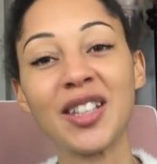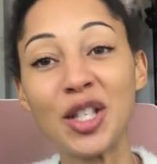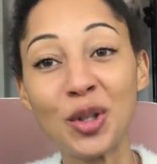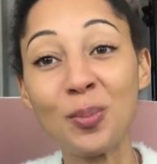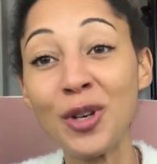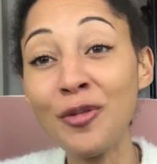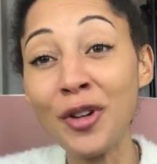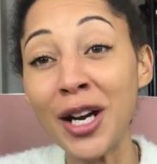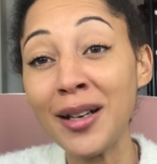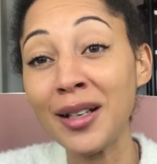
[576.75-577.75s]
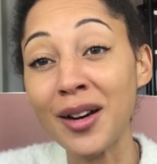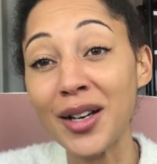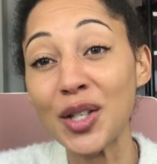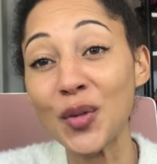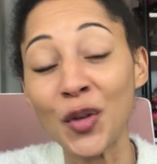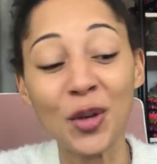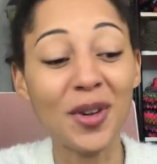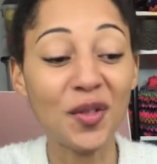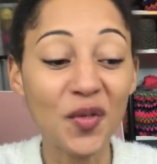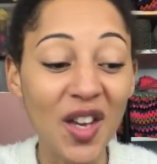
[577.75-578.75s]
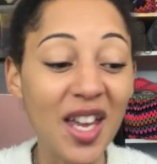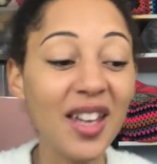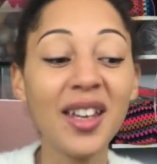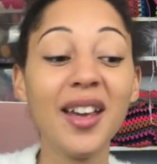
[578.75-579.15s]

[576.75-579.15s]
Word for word: this would be really nice for my feet.